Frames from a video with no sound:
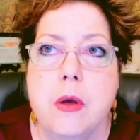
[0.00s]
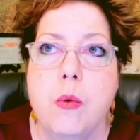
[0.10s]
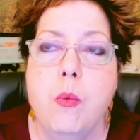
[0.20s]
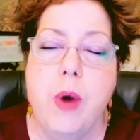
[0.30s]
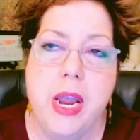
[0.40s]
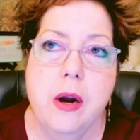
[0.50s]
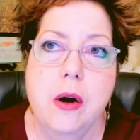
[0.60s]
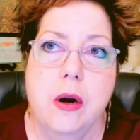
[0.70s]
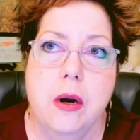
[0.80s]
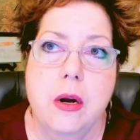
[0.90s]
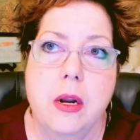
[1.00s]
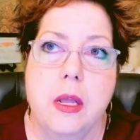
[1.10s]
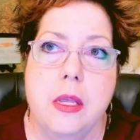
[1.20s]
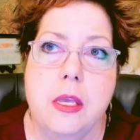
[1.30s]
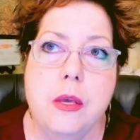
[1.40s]
where
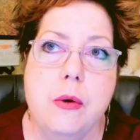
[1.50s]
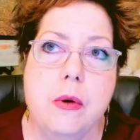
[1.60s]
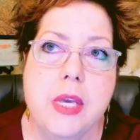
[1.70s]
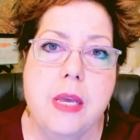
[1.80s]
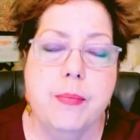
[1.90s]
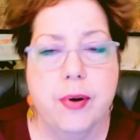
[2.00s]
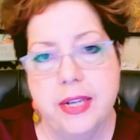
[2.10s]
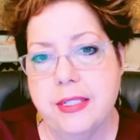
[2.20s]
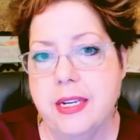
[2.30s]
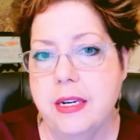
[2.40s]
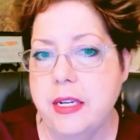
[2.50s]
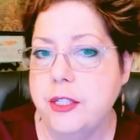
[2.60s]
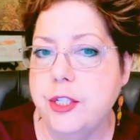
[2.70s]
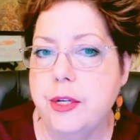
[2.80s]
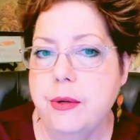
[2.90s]
you keep pressing an
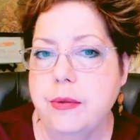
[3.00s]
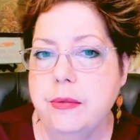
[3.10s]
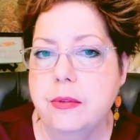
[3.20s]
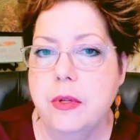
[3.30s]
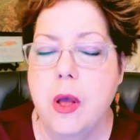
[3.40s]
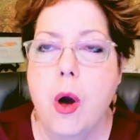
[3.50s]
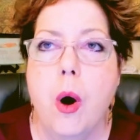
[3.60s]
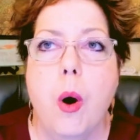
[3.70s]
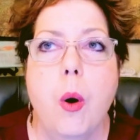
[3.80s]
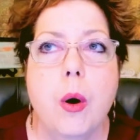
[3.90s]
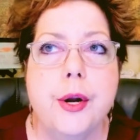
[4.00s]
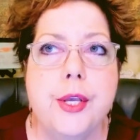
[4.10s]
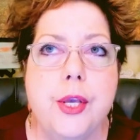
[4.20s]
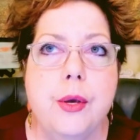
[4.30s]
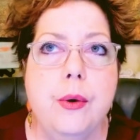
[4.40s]
issue, or
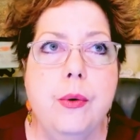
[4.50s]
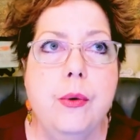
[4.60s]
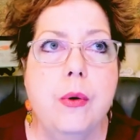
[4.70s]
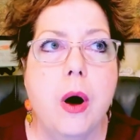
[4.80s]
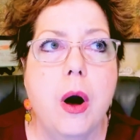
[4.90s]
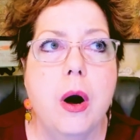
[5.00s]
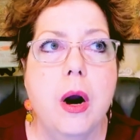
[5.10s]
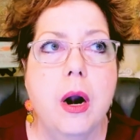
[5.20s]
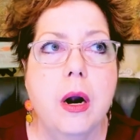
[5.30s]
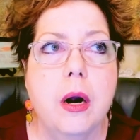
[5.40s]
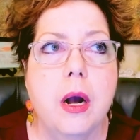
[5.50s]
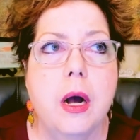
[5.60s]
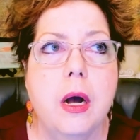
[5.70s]
you are